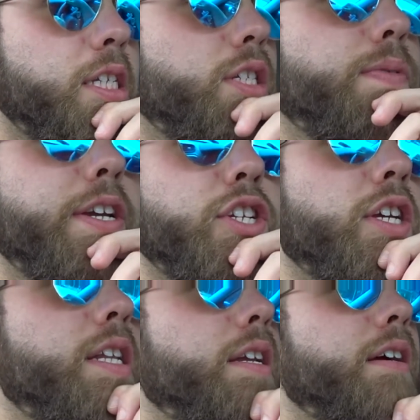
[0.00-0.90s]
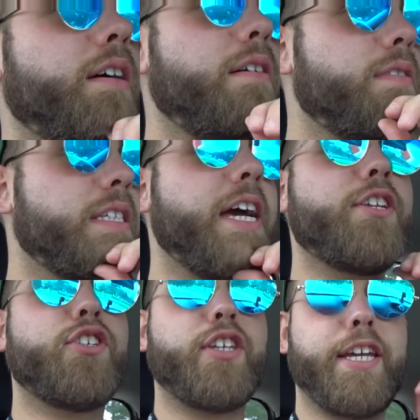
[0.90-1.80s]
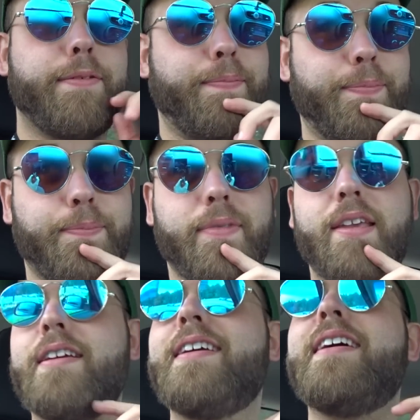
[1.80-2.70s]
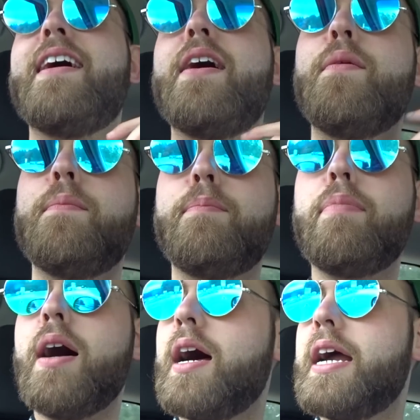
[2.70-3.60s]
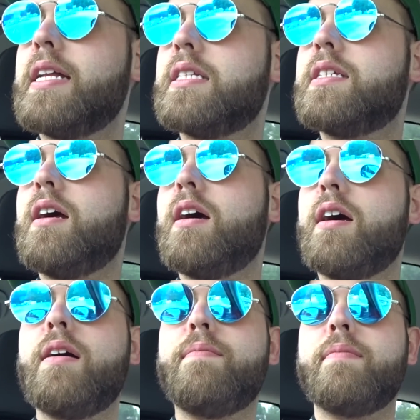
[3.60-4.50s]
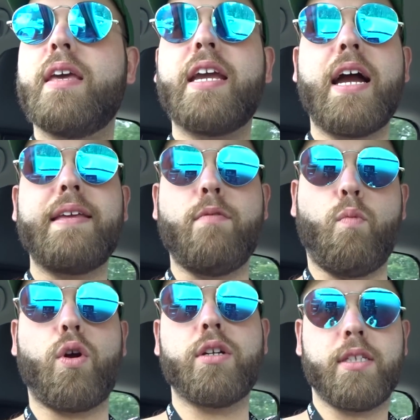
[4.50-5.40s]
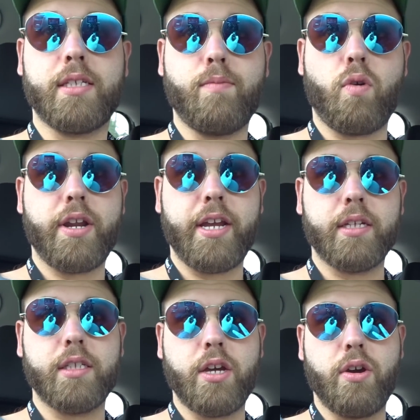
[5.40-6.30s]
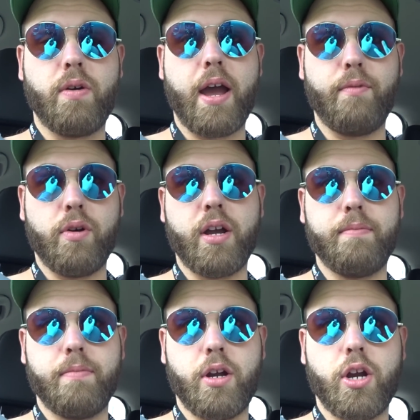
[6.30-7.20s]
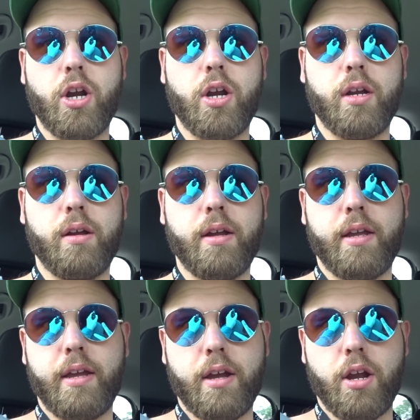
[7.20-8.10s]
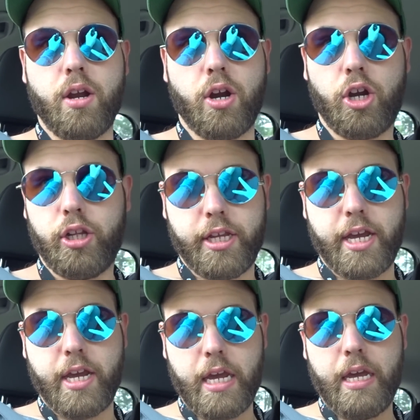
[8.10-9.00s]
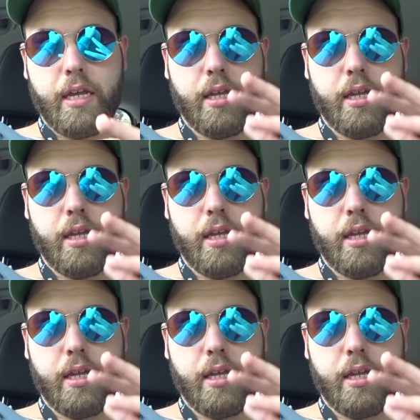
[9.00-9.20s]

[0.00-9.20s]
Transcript: situation of scheduling. But it got even worse this morning. So I woke up early